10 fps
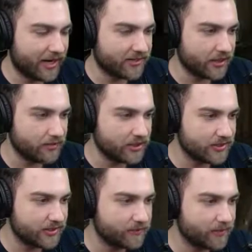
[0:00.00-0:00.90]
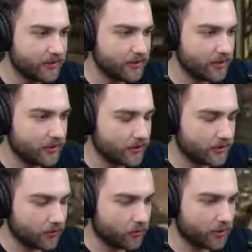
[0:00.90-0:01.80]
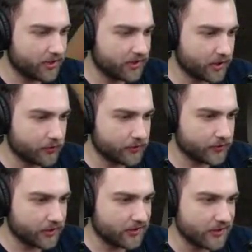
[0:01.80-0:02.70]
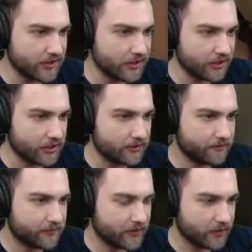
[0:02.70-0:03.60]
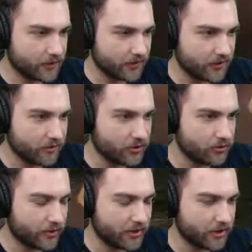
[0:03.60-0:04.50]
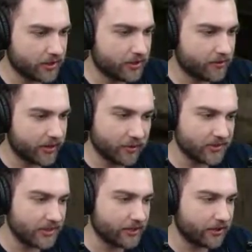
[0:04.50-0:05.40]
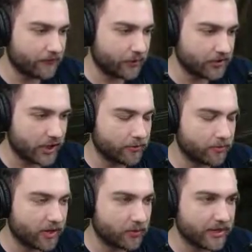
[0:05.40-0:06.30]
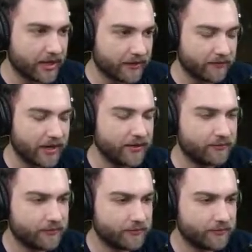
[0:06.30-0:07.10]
enemies. So one example you're going to see here, you're going to see me do right here. That was the end of the first chapter, by the way, out of 5.